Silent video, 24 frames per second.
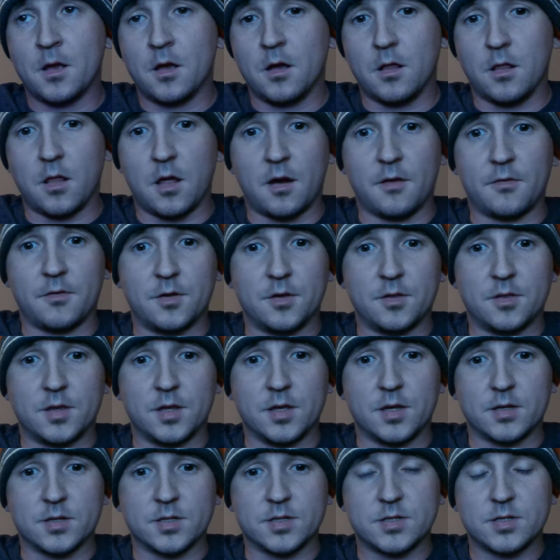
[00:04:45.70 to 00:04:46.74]
a lot of good
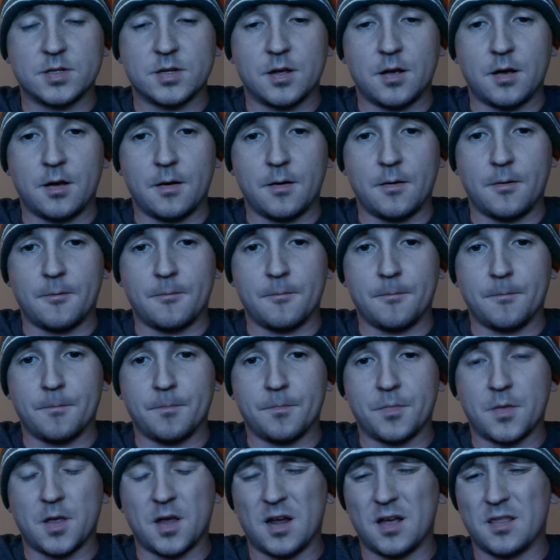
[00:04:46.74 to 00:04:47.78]
things.
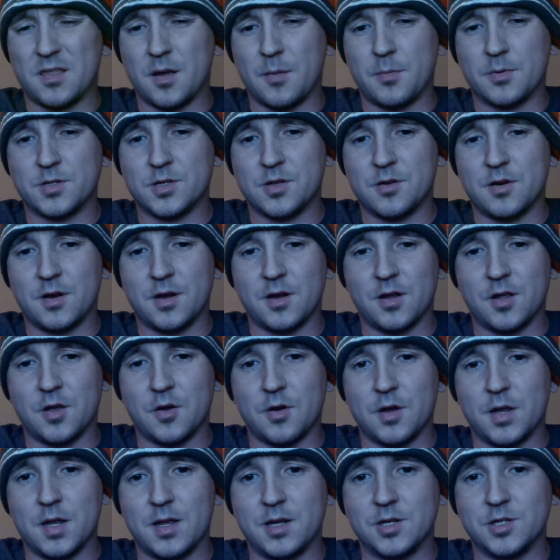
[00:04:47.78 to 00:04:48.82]
I had the opportunity to
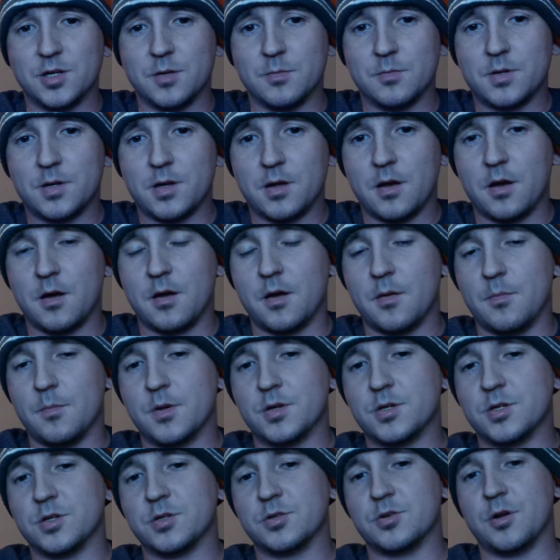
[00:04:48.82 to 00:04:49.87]
go to Egypt on a
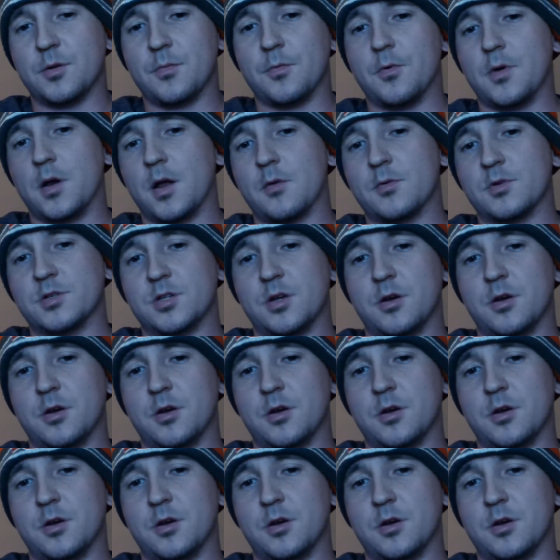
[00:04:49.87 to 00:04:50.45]
mission trip when I was